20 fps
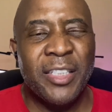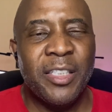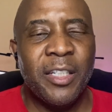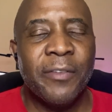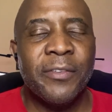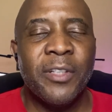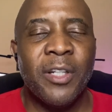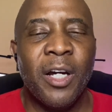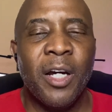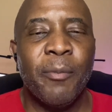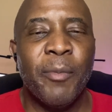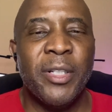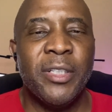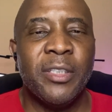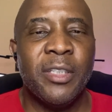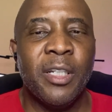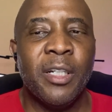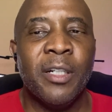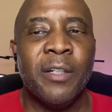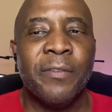self-taught
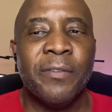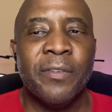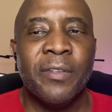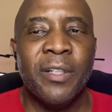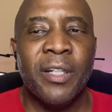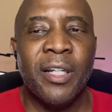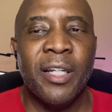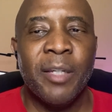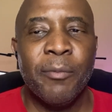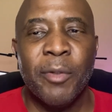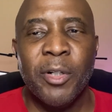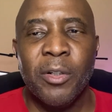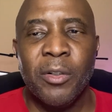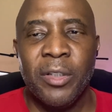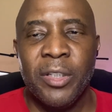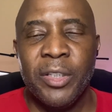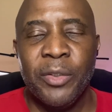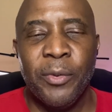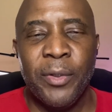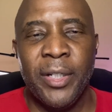myself in my
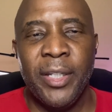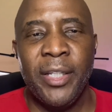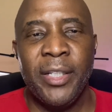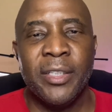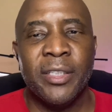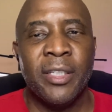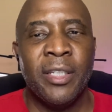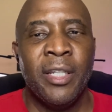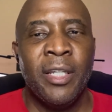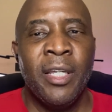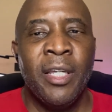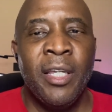early 20s,